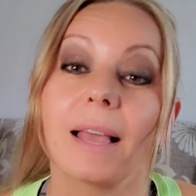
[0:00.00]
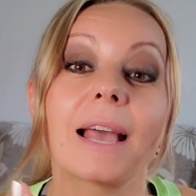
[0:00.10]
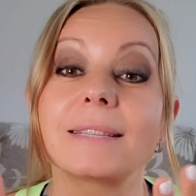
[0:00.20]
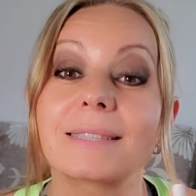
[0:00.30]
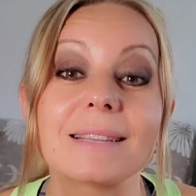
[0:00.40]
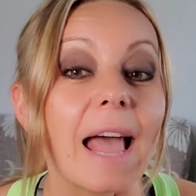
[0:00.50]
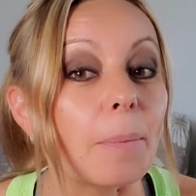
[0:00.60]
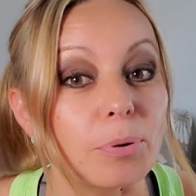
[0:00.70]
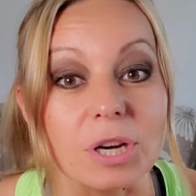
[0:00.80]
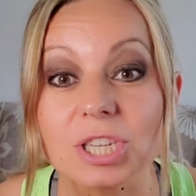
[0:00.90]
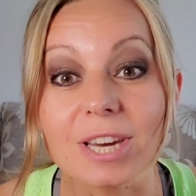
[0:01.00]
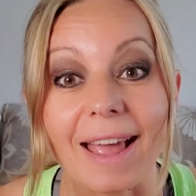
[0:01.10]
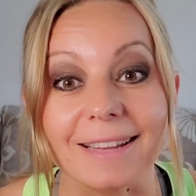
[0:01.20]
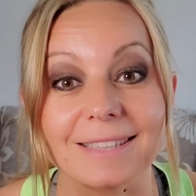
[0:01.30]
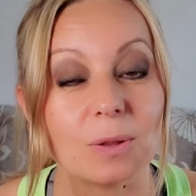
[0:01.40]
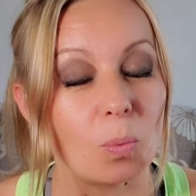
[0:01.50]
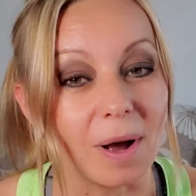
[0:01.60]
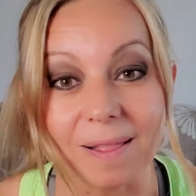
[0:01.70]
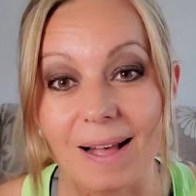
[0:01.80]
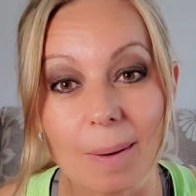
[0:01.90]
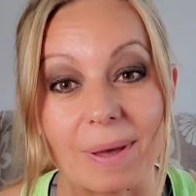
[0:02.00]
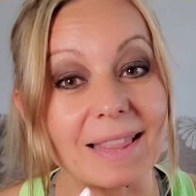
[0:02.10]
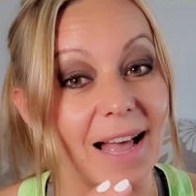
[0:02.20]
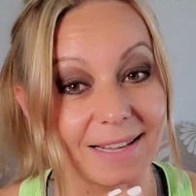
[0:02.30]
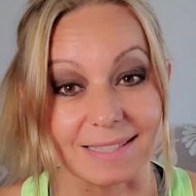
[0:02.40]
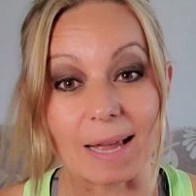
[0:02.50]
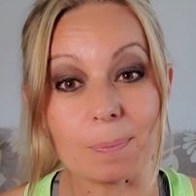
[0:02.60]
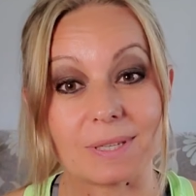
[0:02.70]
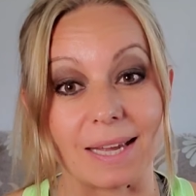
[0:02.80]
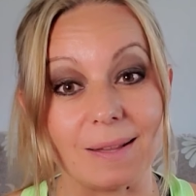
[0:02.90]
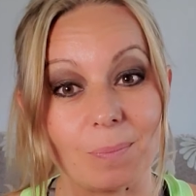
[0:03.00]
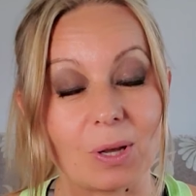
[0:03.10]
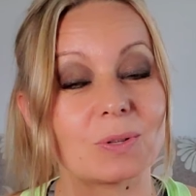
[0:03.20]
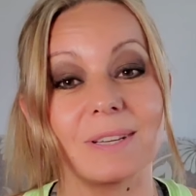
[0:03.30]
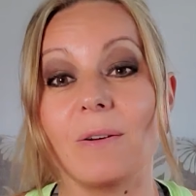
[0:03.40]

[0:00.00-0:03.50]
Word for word: it's appreciated welcome it accept it because